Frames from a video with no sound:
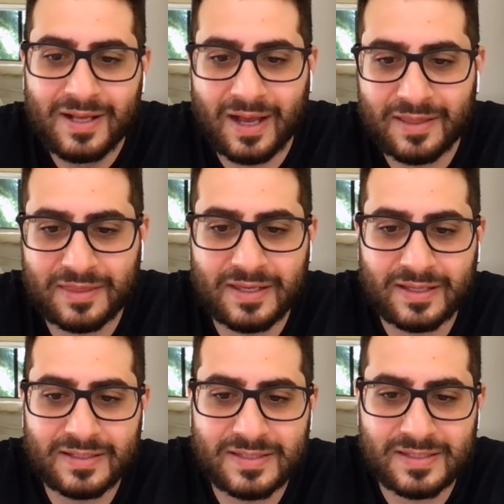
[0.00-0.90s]
I
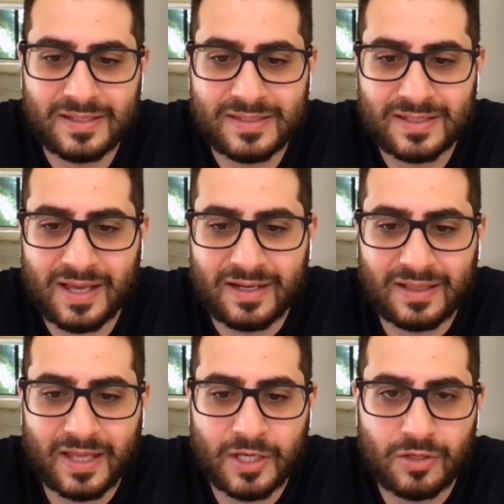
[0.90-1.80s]
think it's kind of
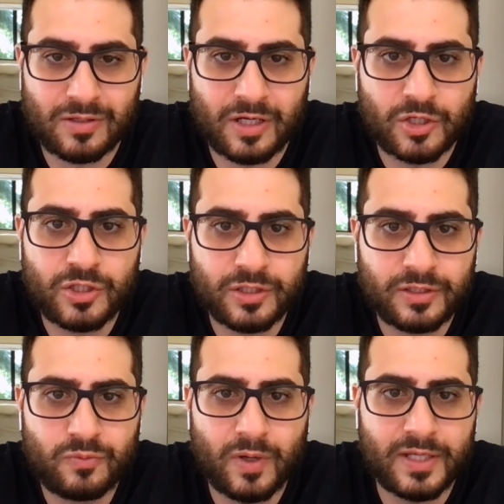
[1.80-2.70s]
like a
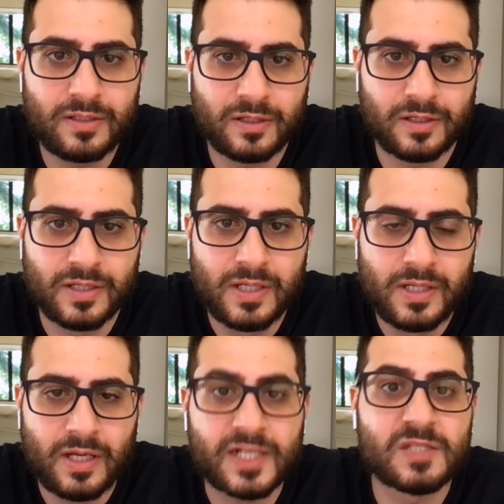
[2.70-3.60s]
good way to
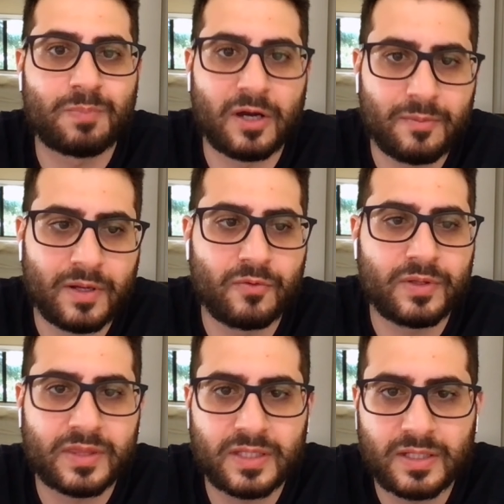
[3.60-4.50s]
experiment
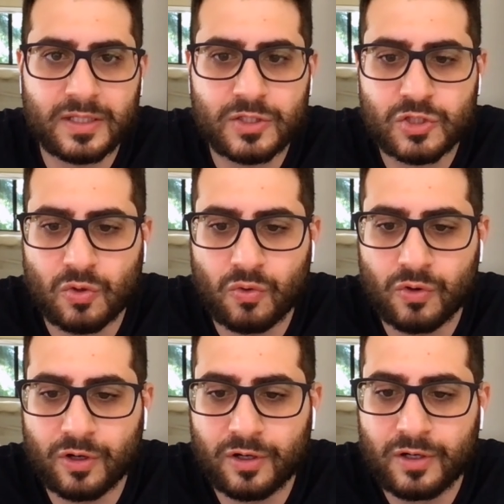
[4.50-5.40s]
with things
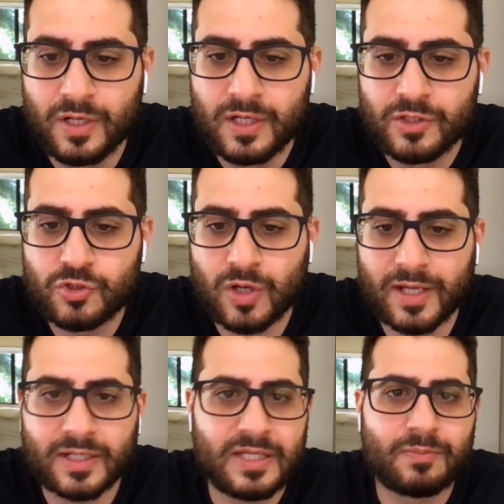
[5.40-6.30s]
or
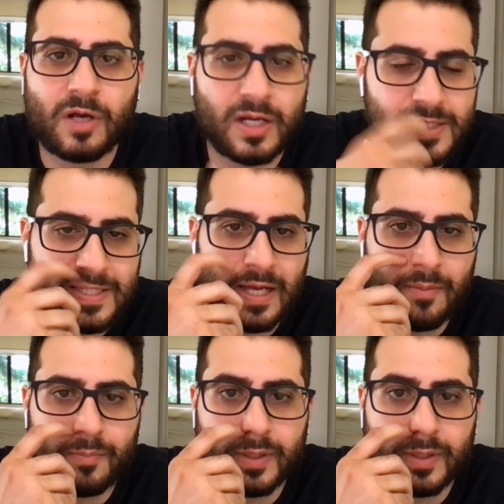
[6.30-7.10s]
try to keep costs down.